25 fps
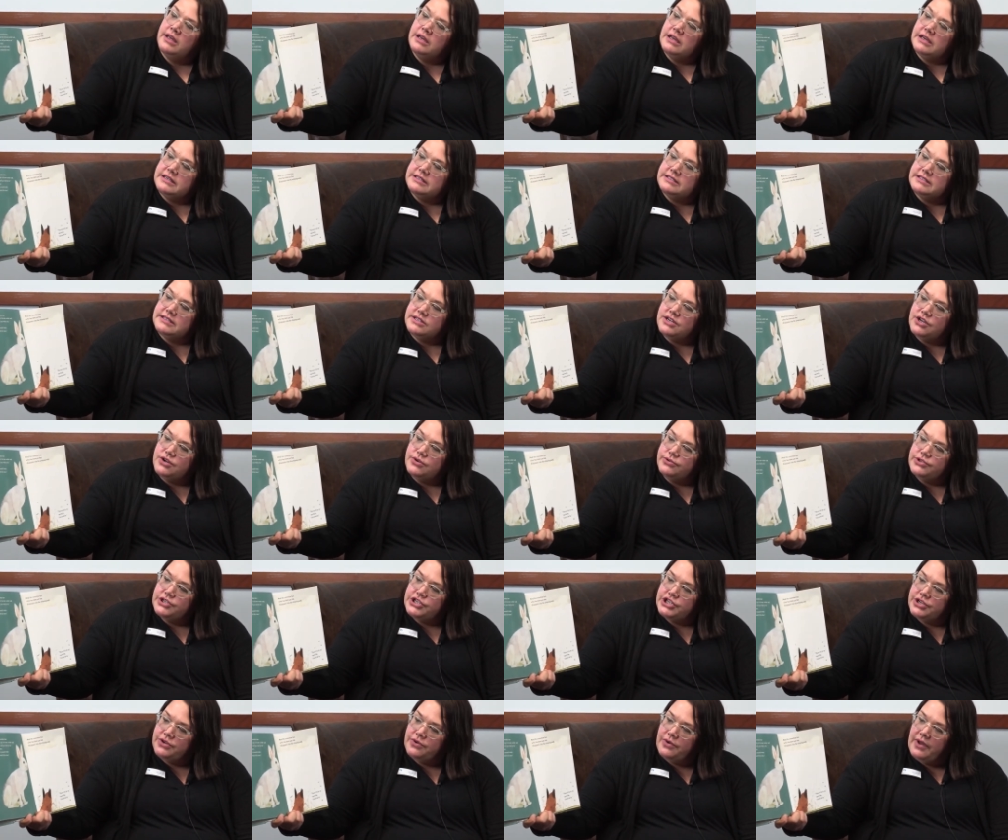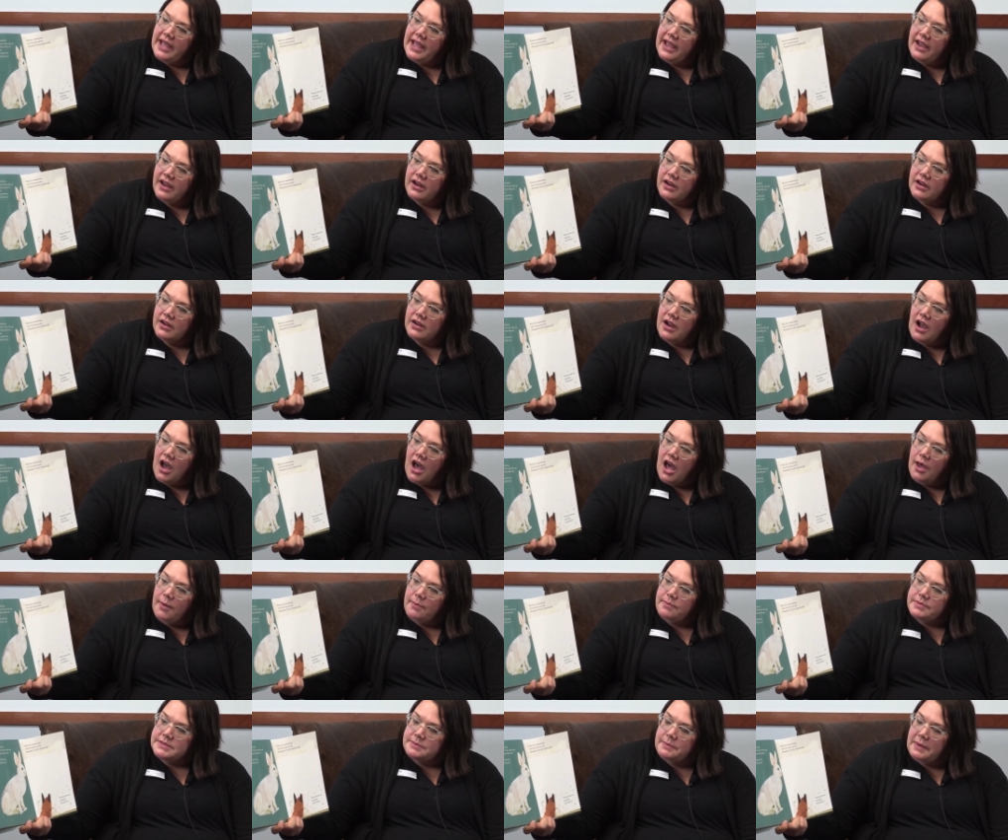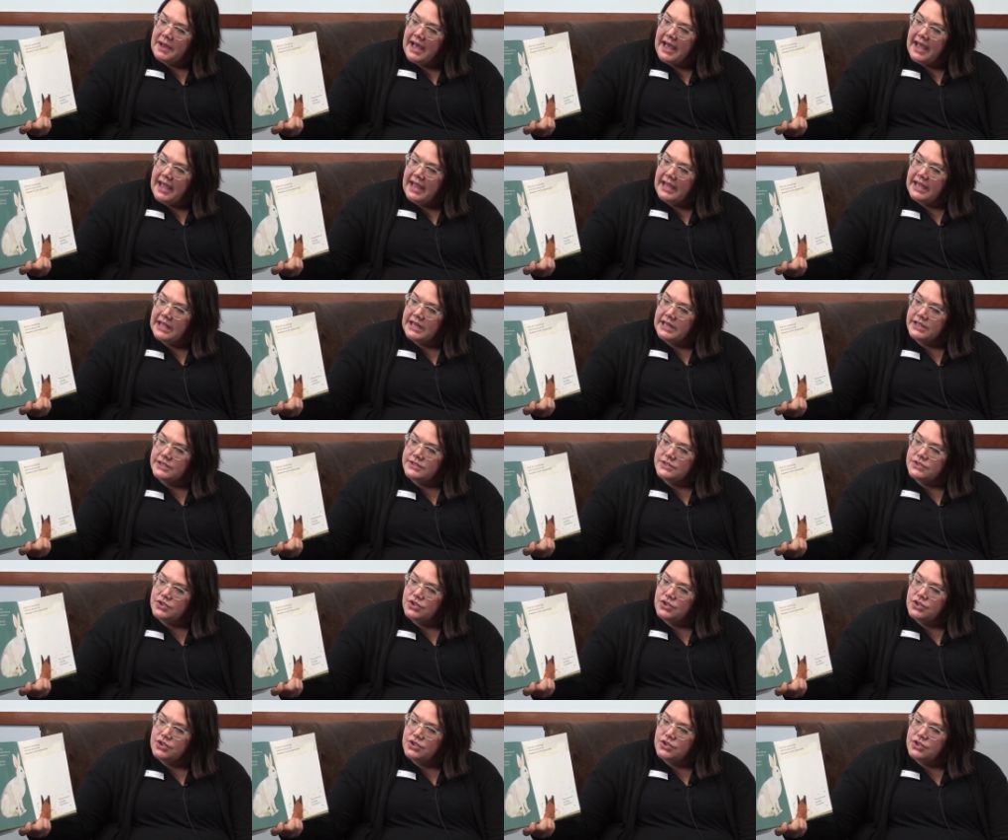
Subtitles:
A snowshoe hare hops by in his